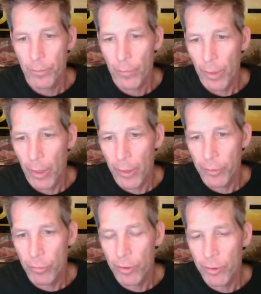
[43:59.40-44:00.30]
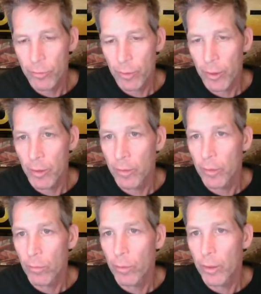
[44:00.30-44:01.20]
Yeah, doing this in
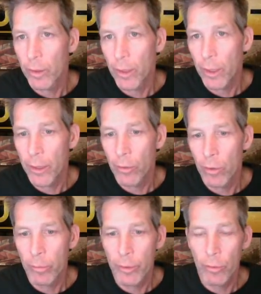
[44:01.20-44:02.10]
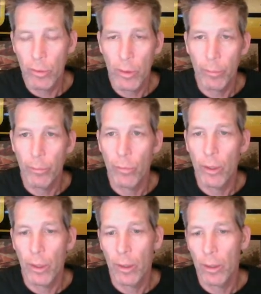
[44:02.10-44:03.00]
the way that I normally do it,
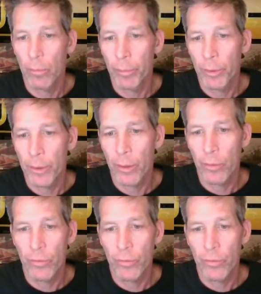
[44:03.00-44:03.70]
building out the